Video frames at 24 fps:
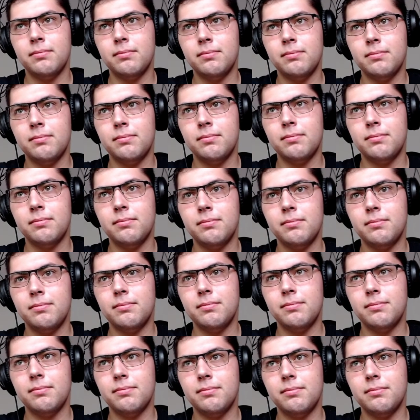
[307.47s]

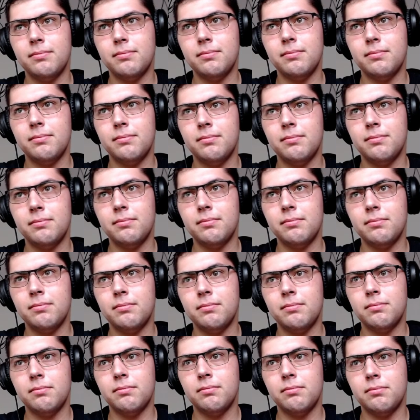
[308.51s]

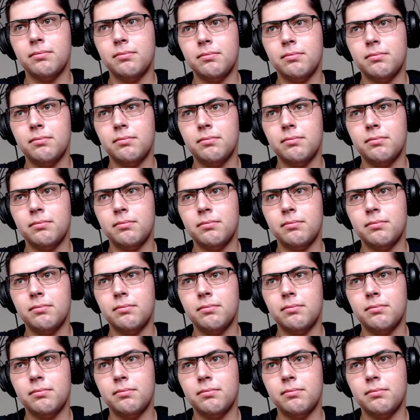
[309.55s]
(no one is talking)